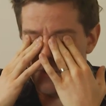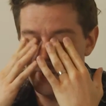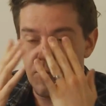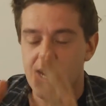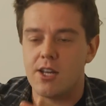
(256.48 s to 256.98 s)

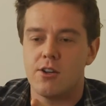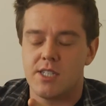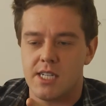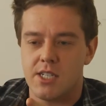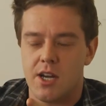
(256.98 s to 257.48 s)
radio
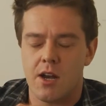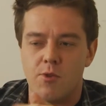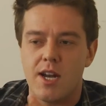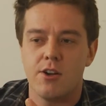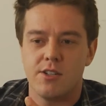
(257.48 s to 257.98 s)

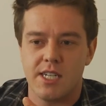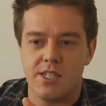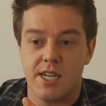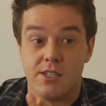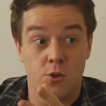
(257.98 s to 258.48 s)

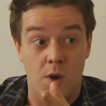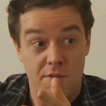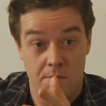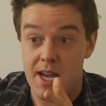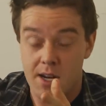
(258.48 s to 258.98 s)
DJs who
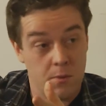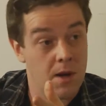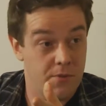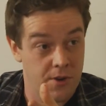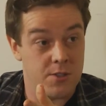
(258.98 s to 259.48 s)
I've met, and
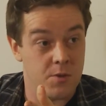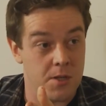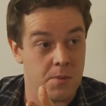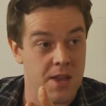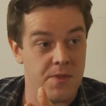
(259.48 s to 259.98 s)
I'm friends with
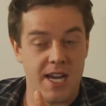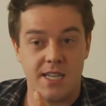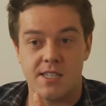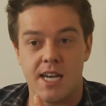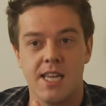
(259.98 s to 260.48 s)
them, and they
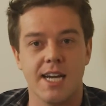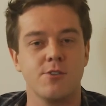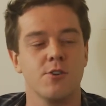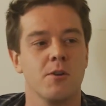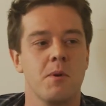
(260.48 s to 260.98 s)
say, like,
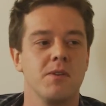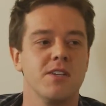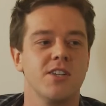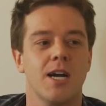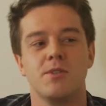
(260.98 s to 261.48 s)
dude, I remember
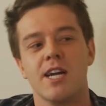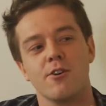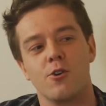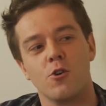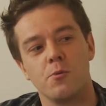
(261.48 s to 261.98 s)
this time
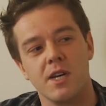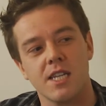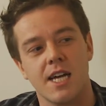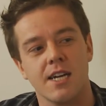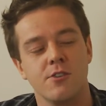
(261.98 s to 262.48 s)
Jared called me at
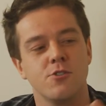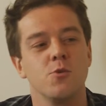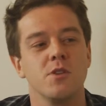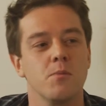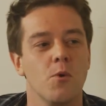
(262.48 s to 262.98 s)
like
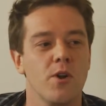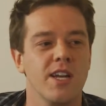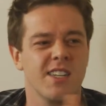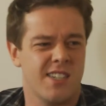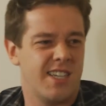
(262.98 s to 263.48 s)
2 in the morning
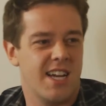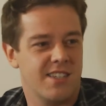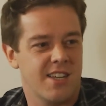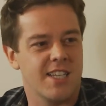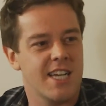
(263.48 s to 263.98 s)
because
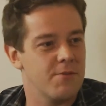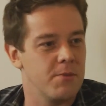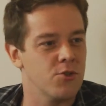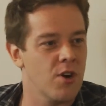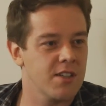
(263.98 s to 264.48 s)
I gave him
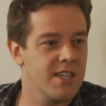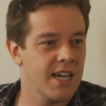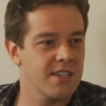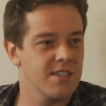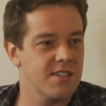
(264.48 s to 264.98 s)
a drunk
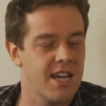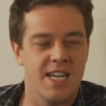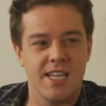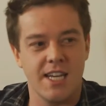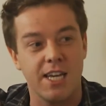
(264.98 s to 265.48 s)
text, and
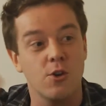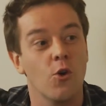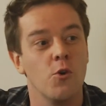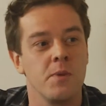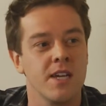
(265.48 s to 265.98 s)
he
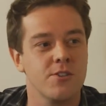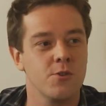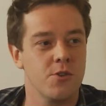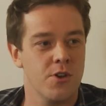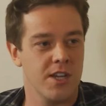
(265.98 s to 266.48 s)
called me at
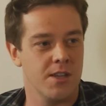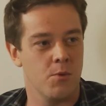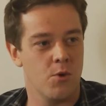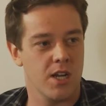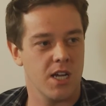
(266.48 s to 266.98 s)
2:30 in the
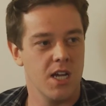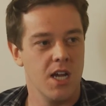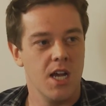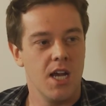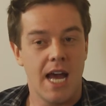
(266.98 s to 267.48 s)
morning.
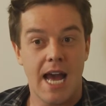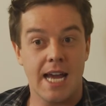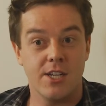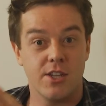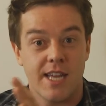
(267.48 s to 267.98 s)

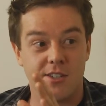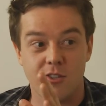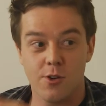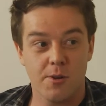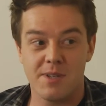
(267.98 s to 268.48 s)
And that's
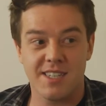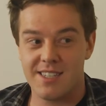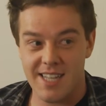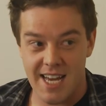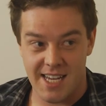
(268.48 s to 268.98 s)
not a
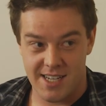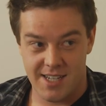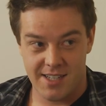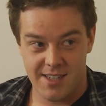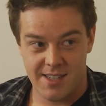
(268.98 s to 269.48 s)
mistake.